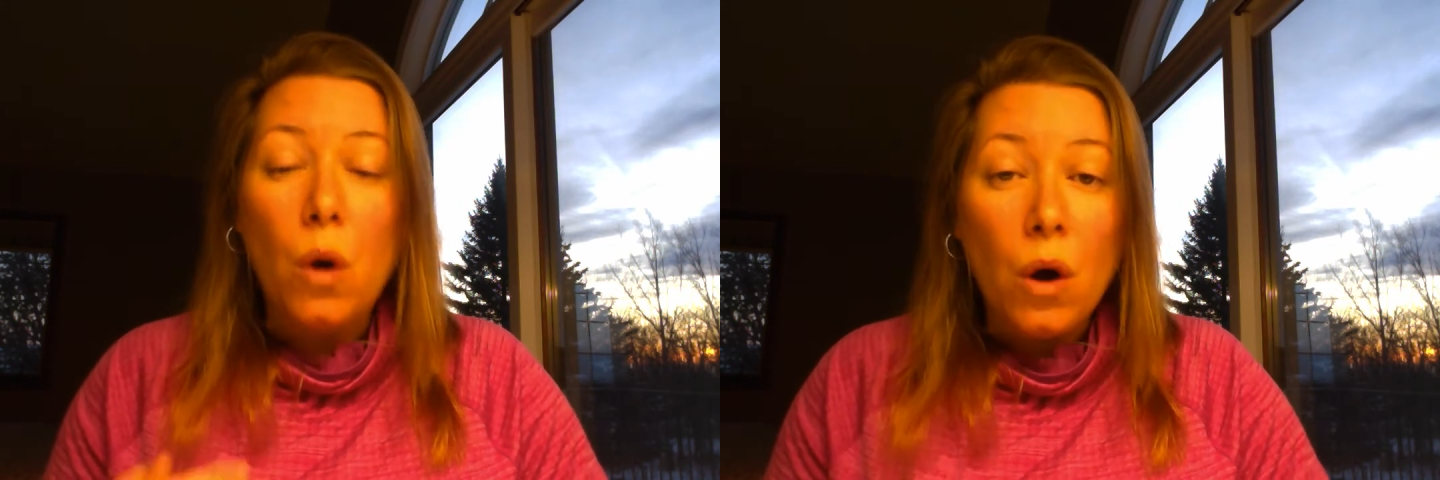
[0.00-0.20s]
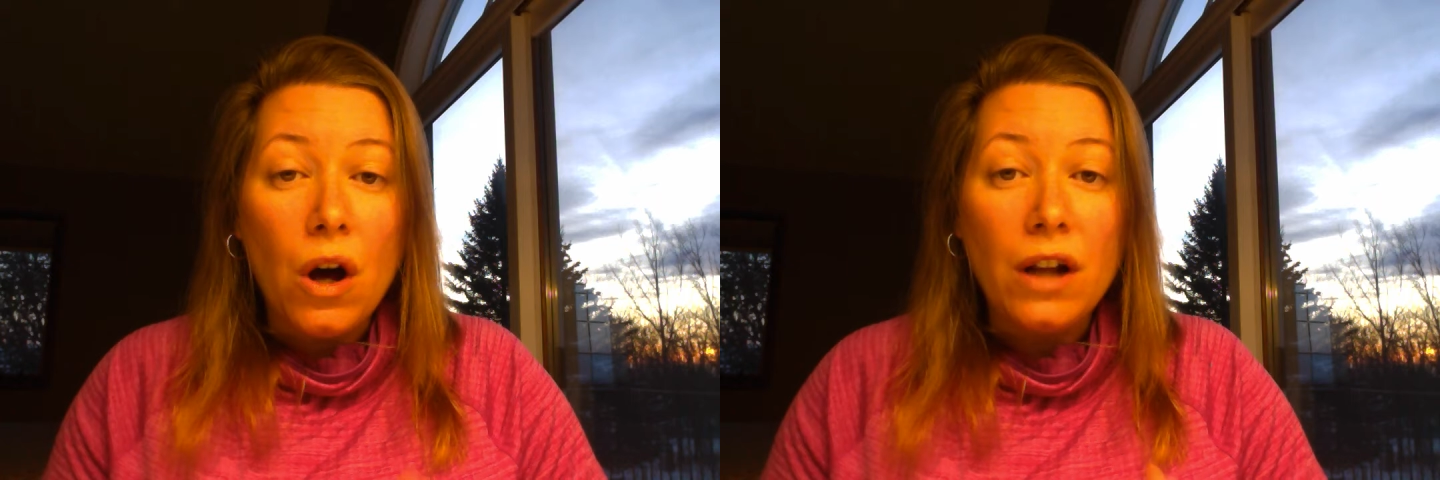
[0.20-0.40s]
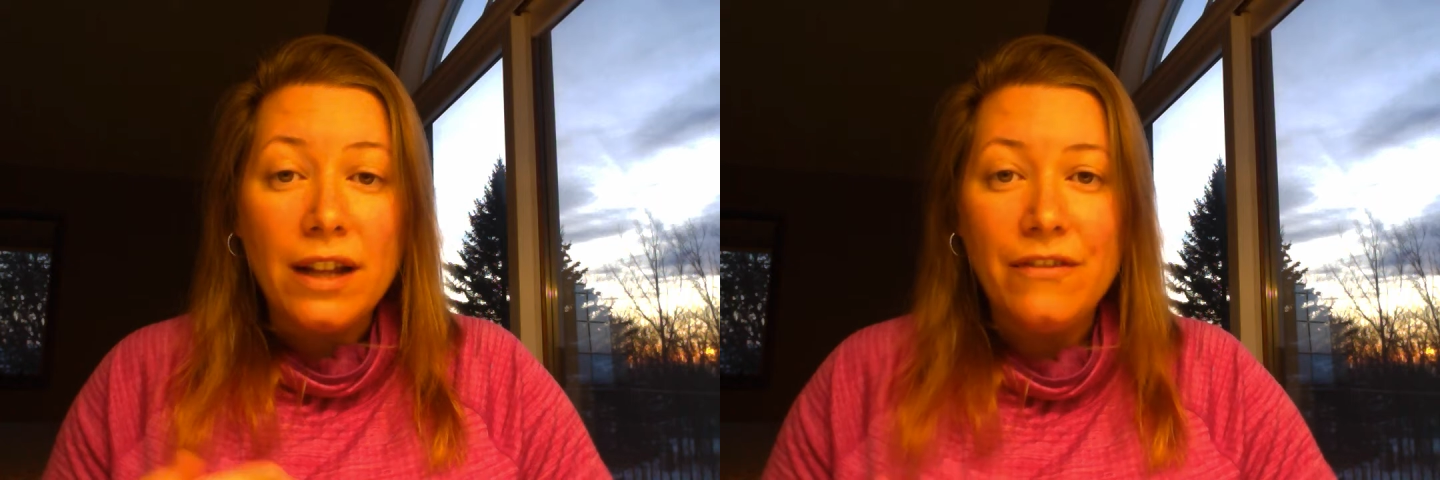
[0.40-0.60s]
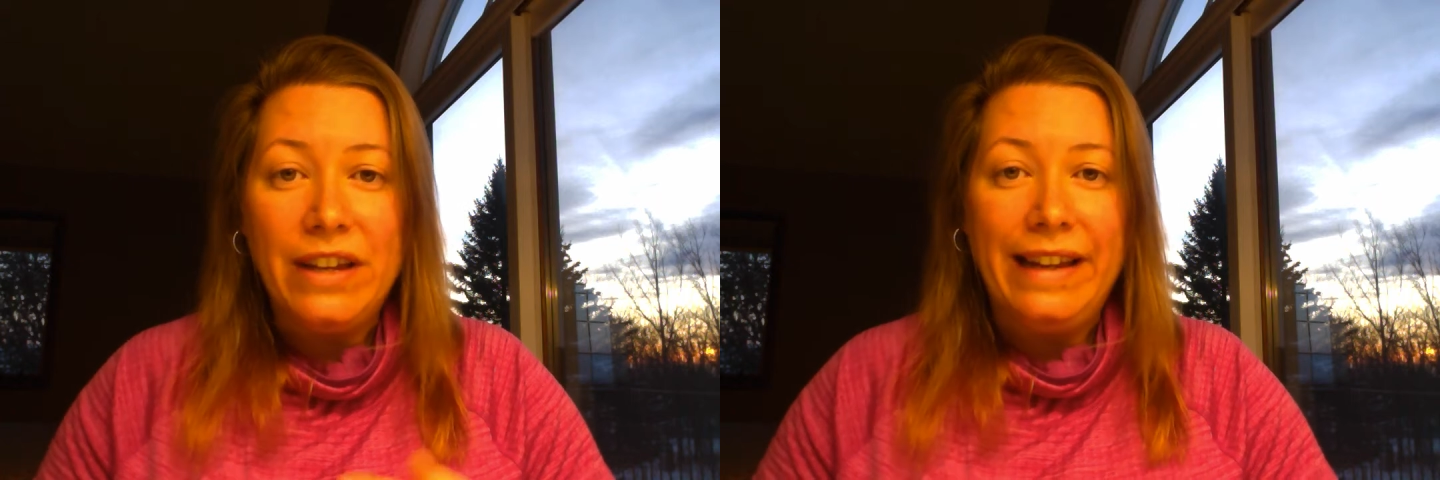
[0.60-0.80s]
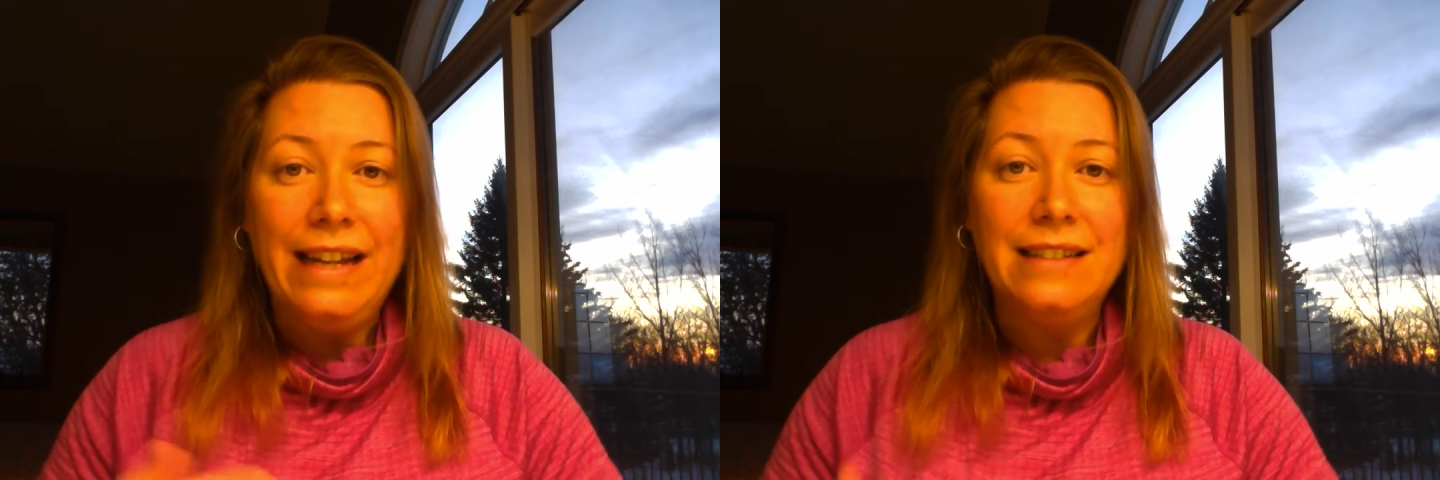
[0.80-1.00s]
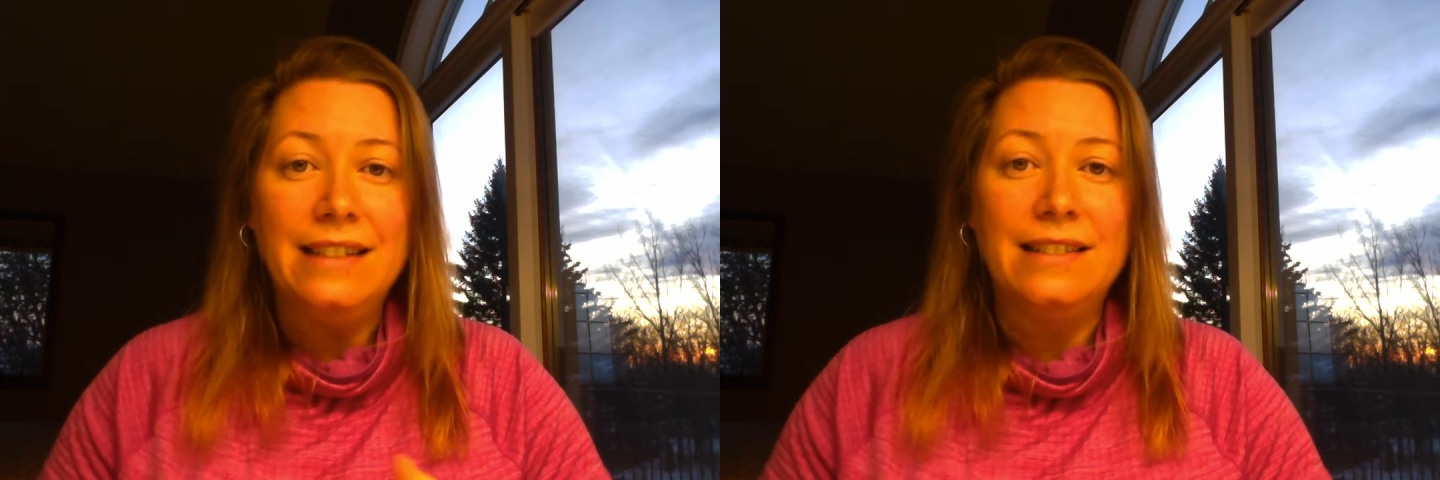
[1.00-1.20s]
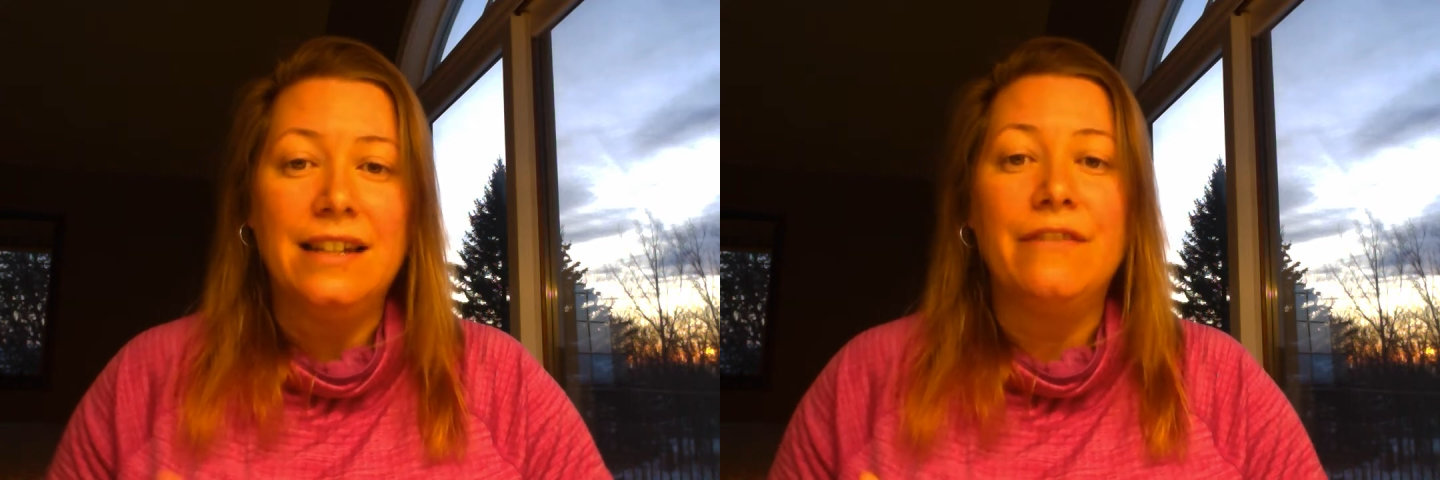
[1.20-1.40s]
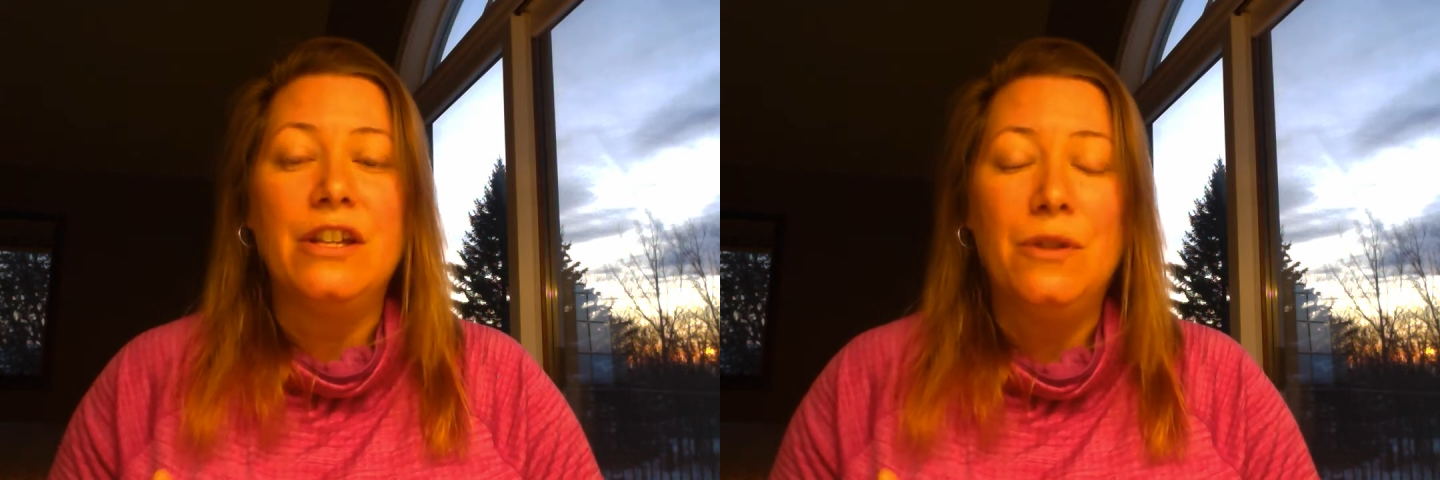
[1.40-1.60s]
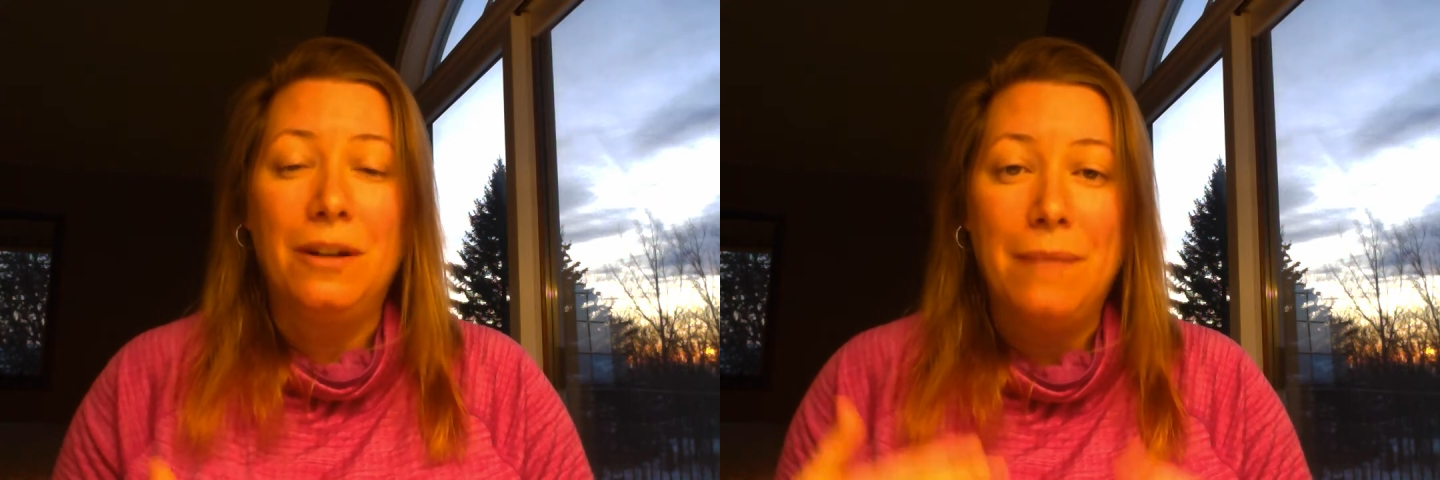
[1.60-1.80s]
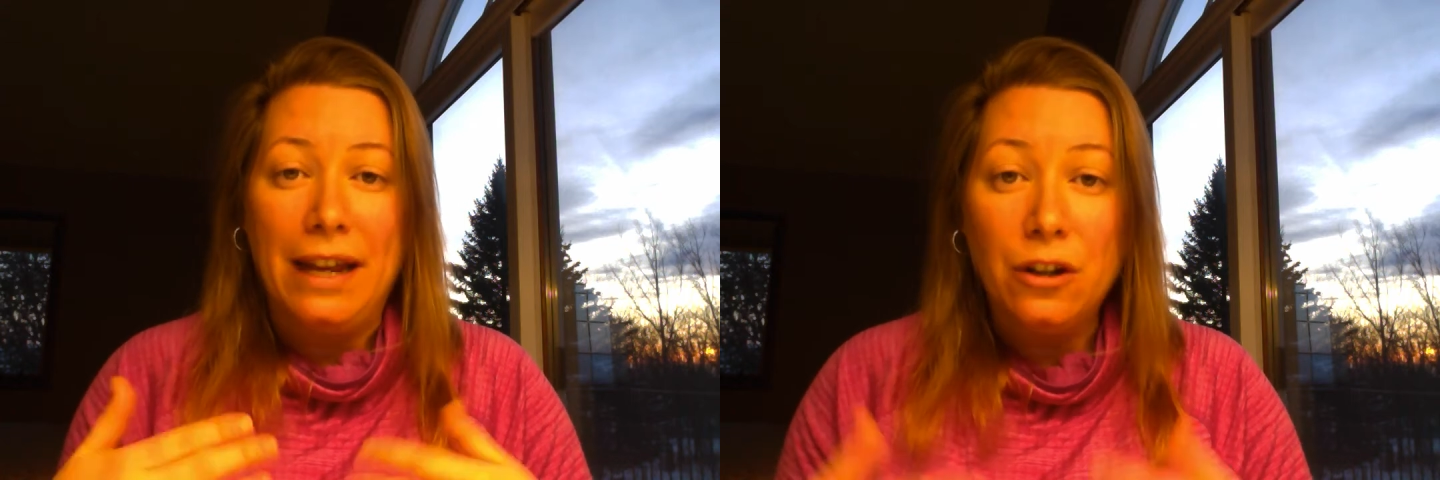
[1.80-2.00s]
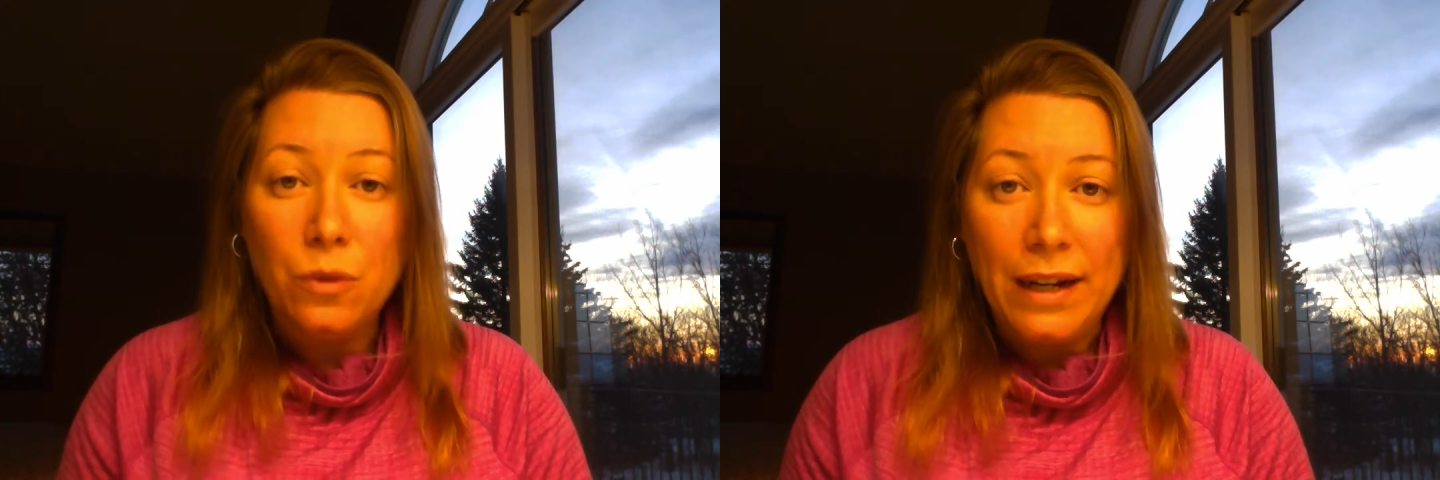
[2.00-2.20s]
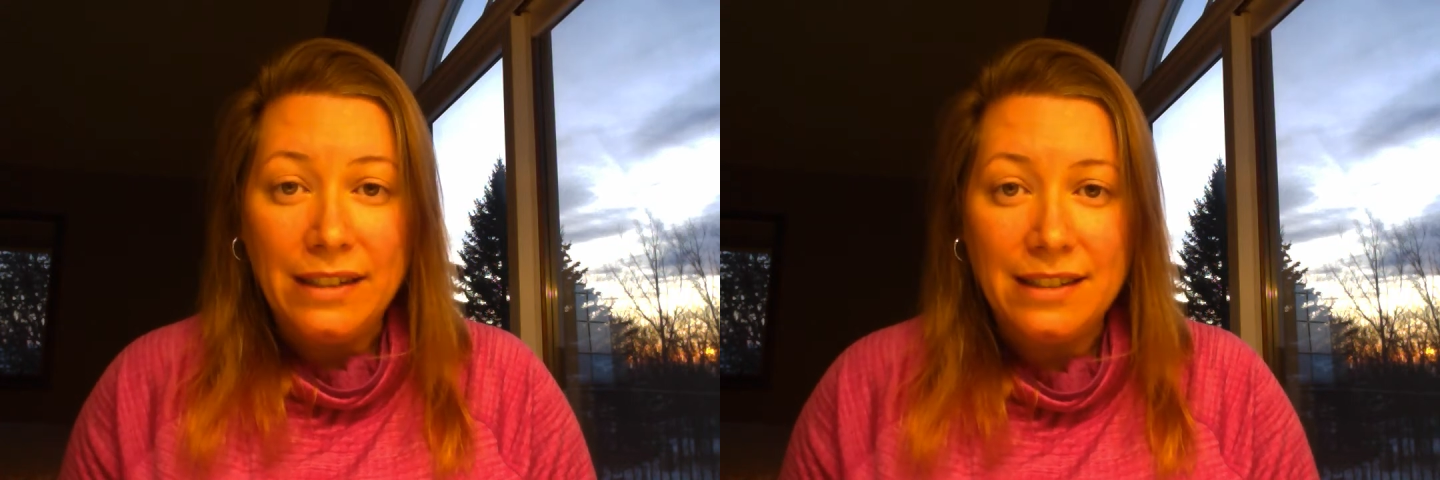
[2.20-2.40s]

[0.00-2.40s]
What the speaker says: all of the easy stuff that you can make quick